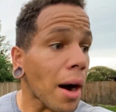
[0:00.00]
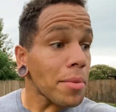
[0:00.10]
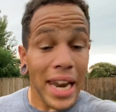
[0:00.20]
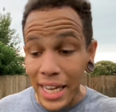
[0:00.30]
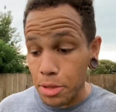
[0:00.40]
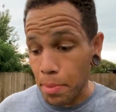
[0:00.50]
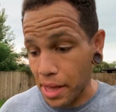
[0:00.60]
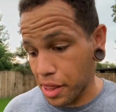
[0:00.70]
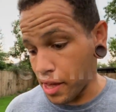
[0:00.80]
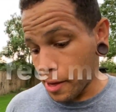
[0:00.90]
Next
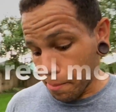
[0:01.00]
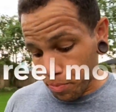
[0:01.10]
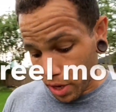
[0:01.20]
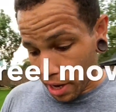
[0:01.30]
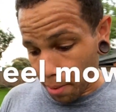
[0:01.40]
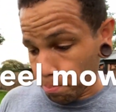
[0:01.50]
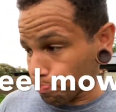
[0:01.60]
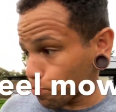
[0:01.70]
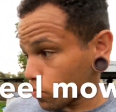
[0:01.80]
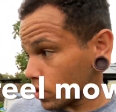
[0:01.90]
myth,
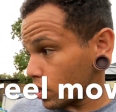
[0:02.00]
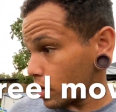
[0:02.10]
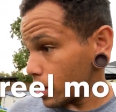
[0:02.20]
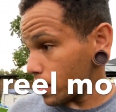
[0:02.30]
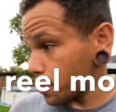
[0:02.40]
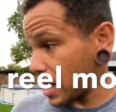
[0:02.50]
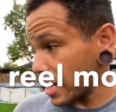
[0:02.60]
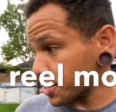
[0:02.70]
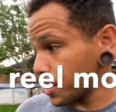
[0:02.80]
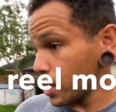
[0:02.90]

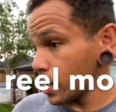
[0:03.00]
that